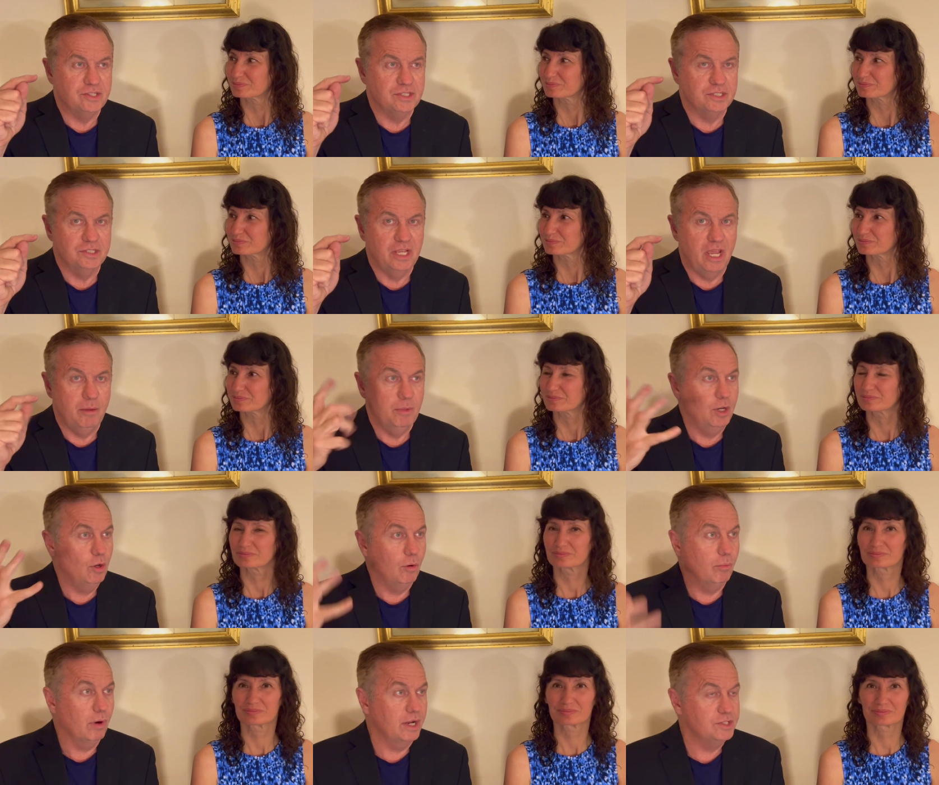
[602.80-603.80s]
Speaker 1: the same and
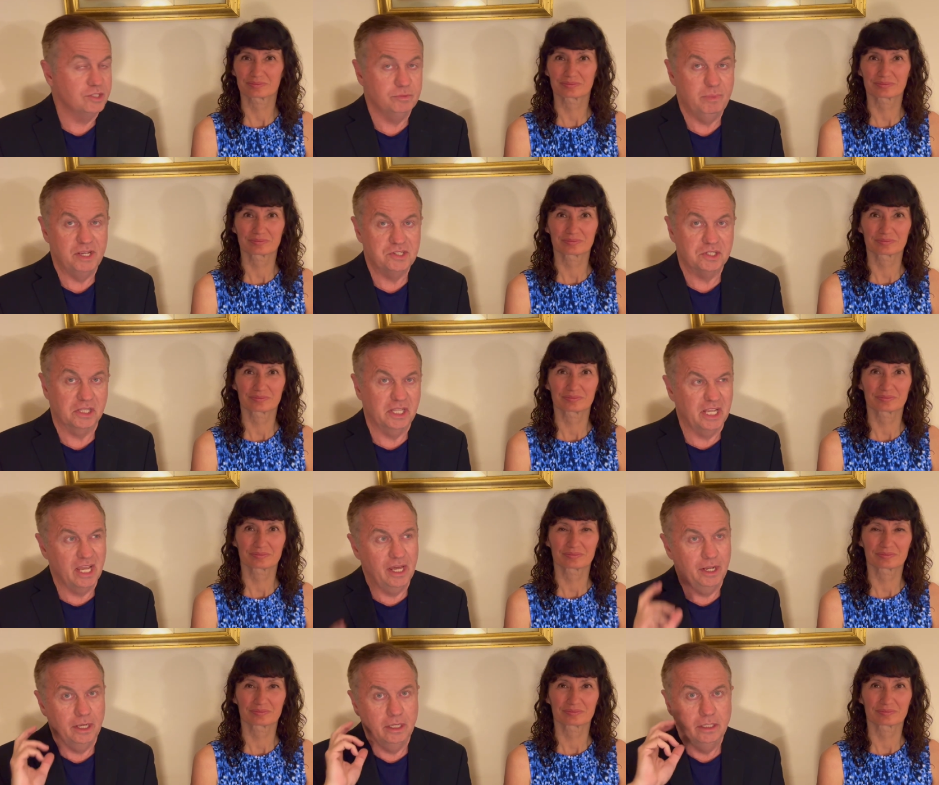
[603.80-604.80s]
home prices basically
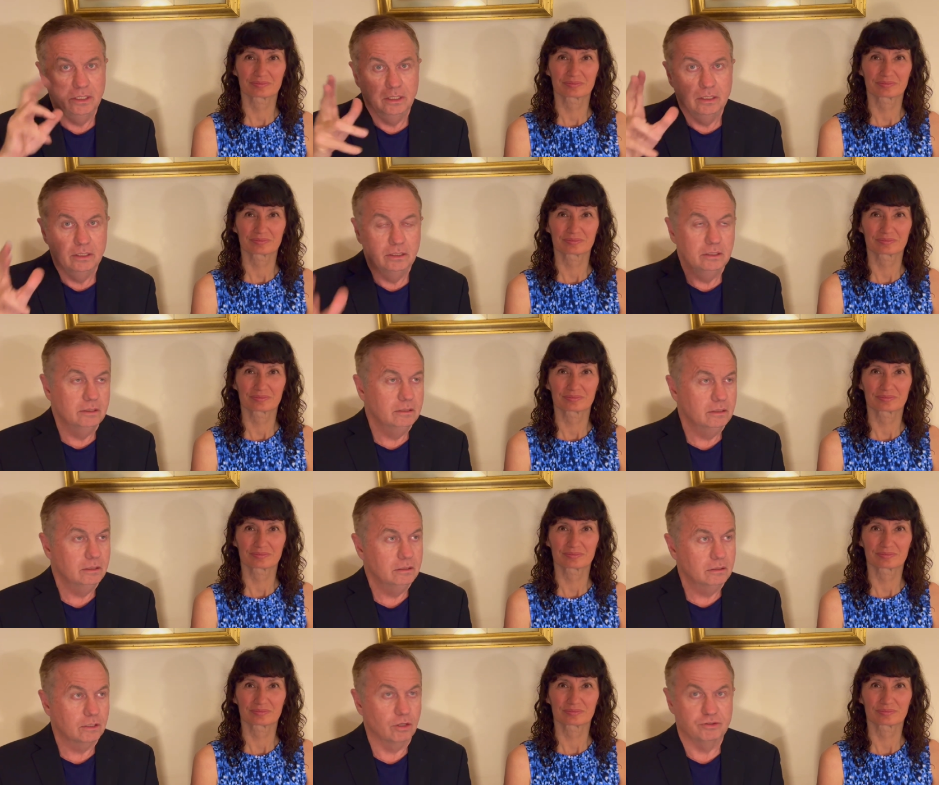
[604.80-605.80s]
kind of
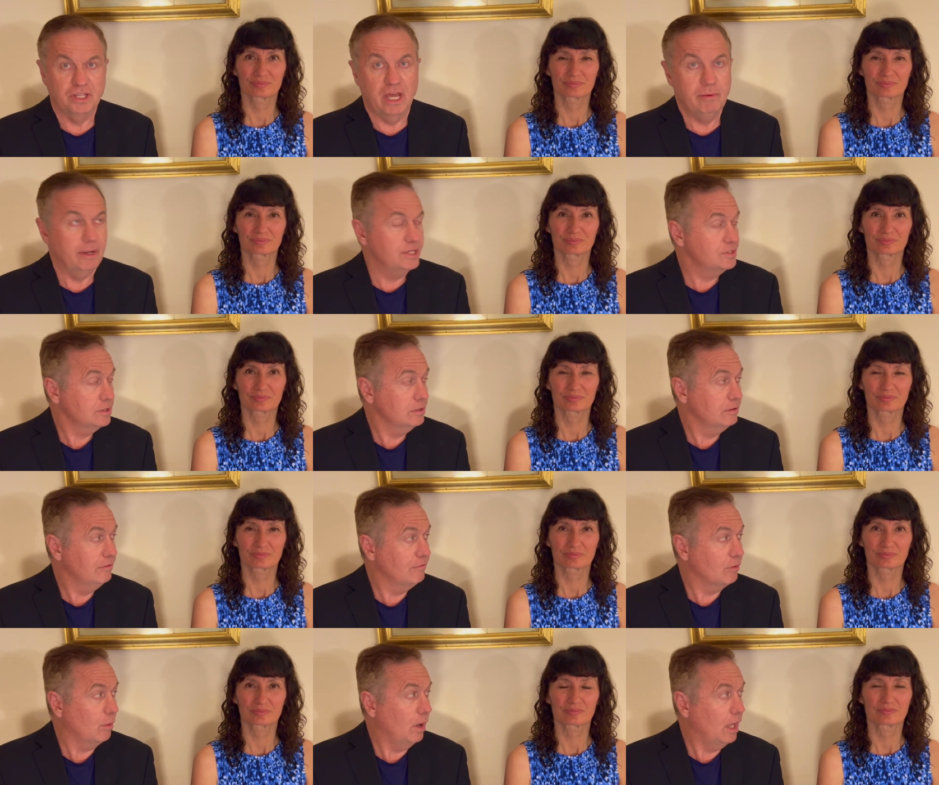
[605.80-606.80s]
go sideways
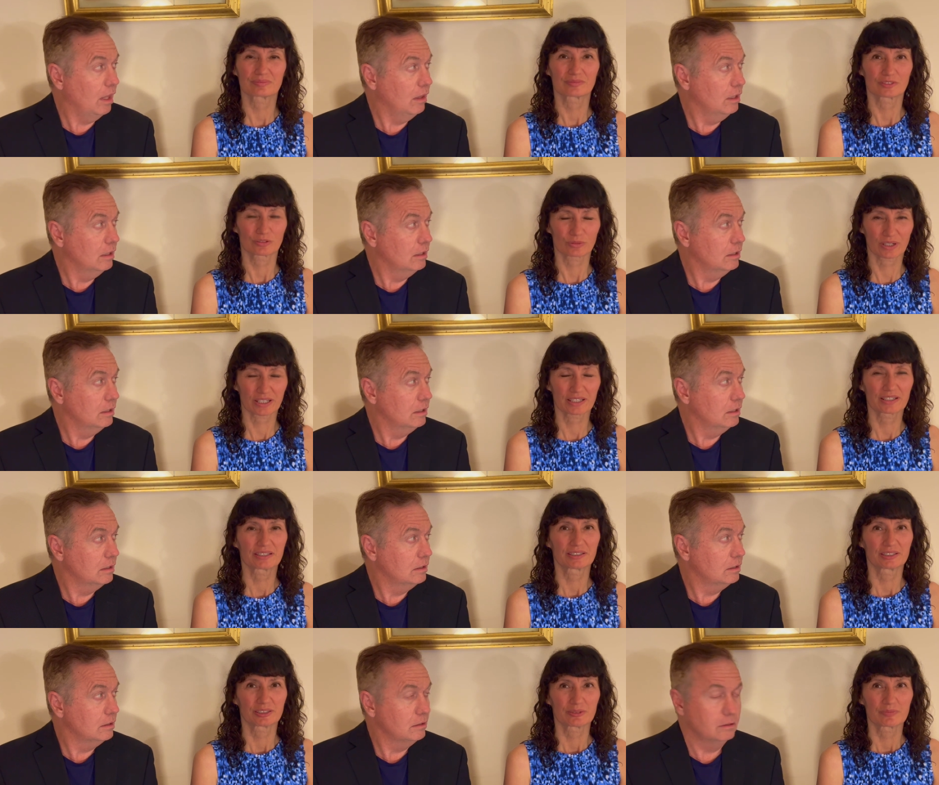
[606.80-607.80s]
for a while.
Speaker 2: Right.
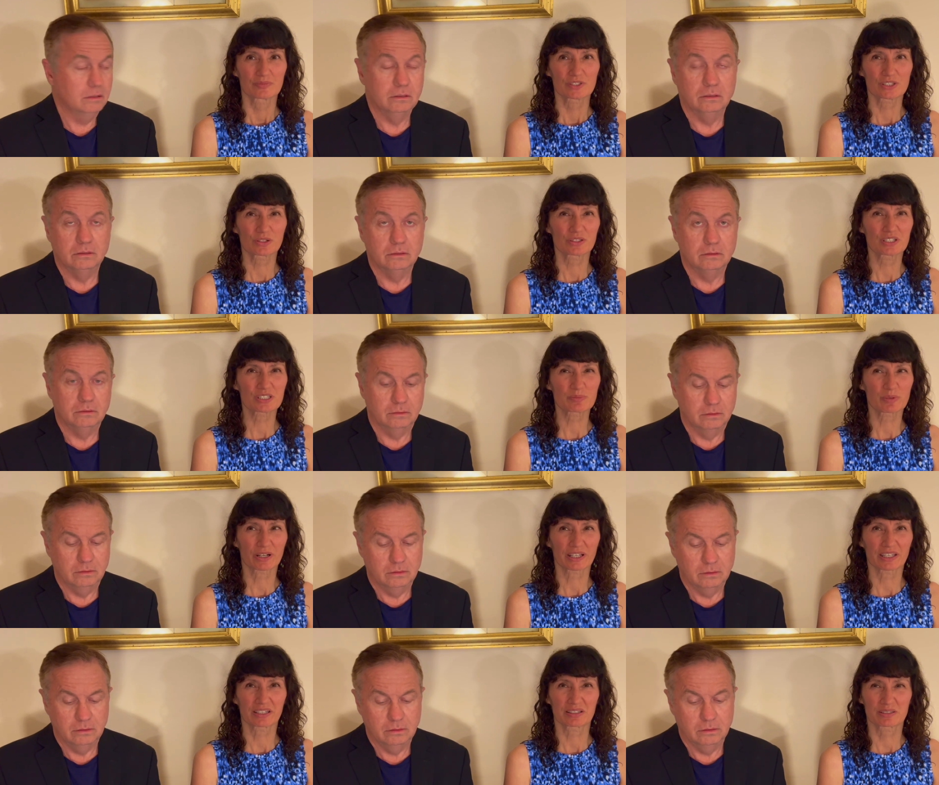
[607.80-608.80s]
So in this
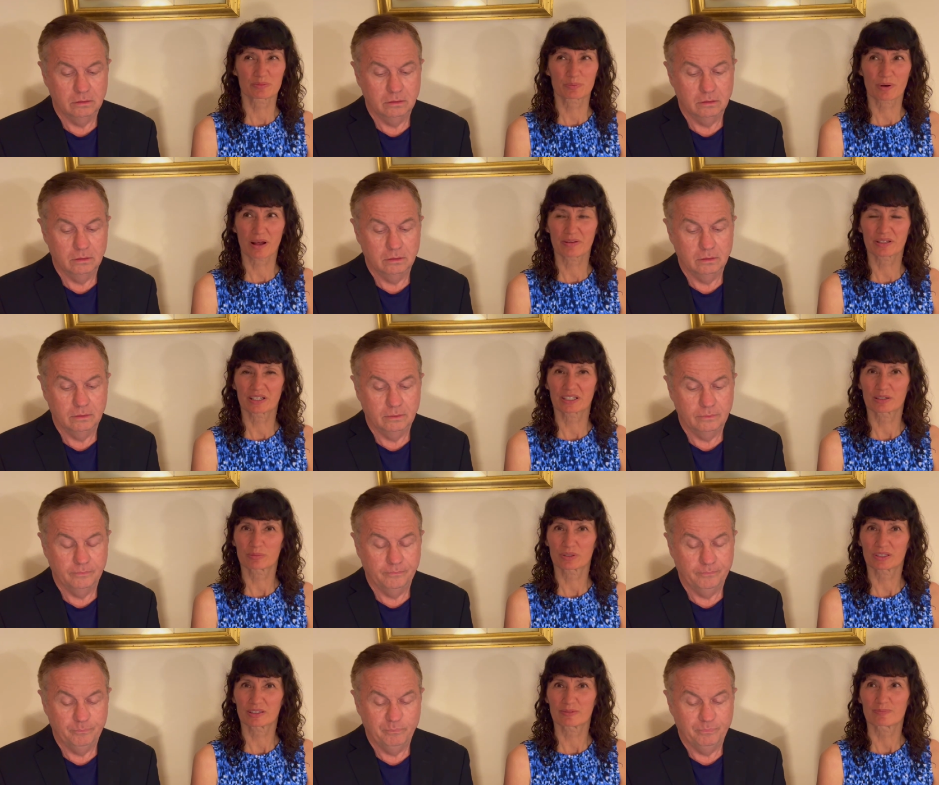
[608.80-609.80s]
market, it's probably going to
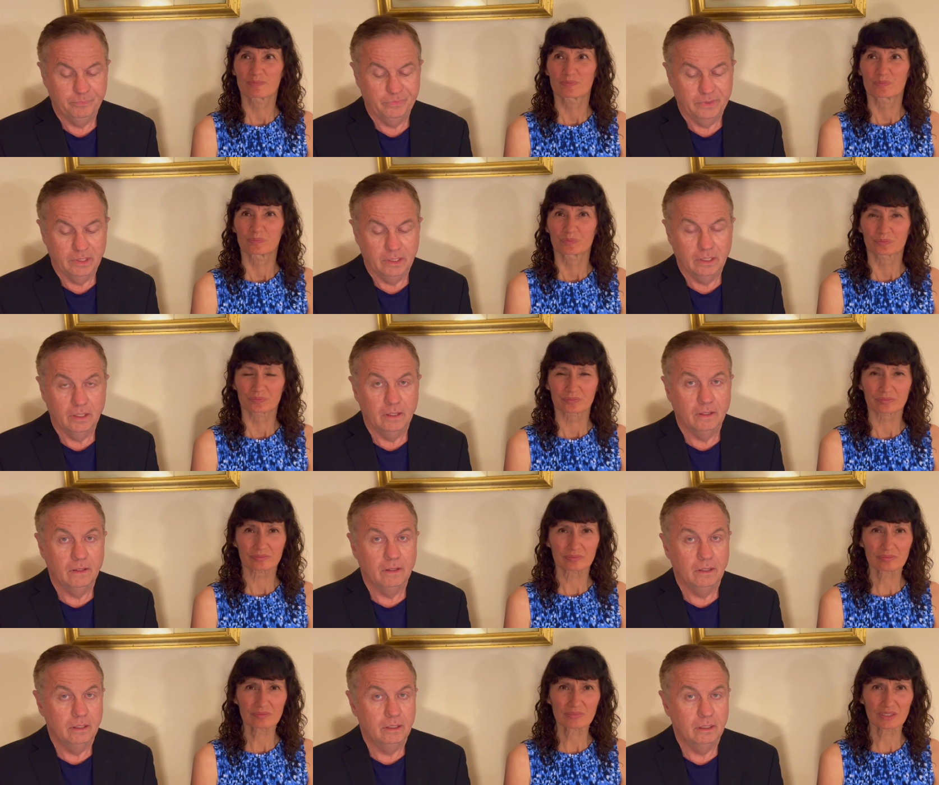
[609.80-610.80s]
be
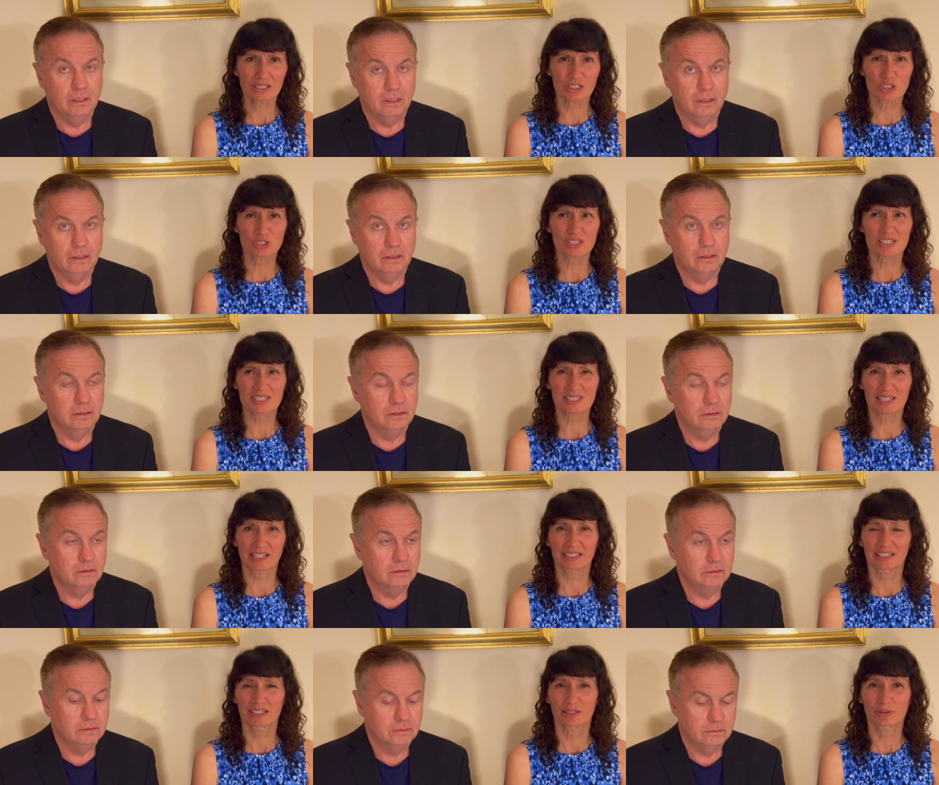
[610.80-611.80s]
just a
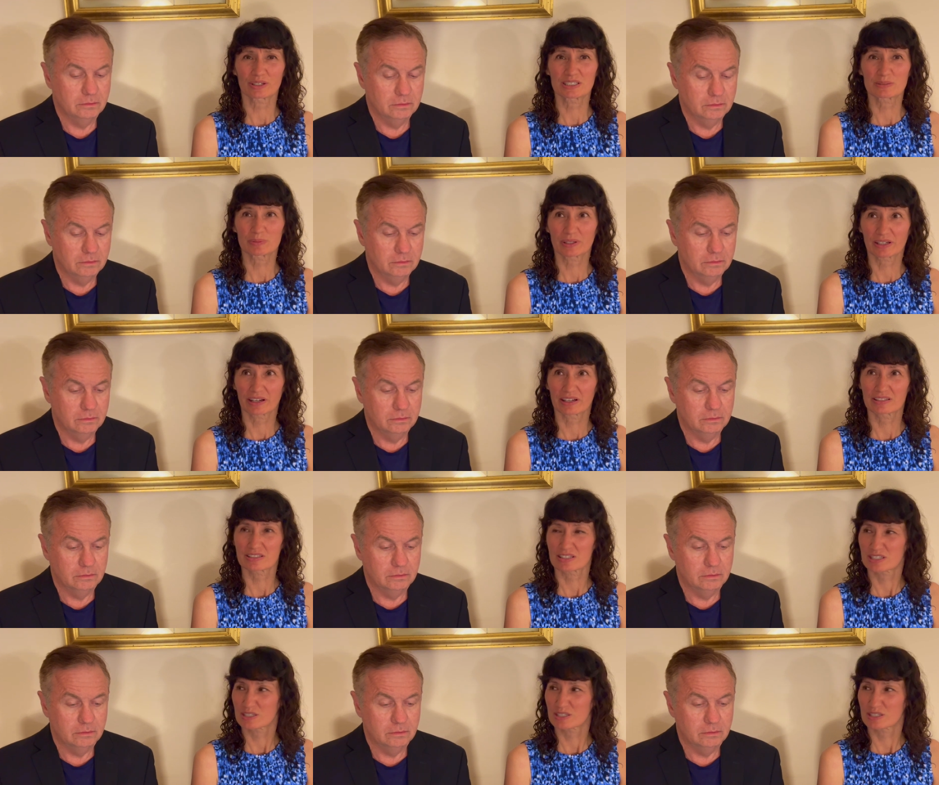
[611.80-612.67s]
slight increase because it's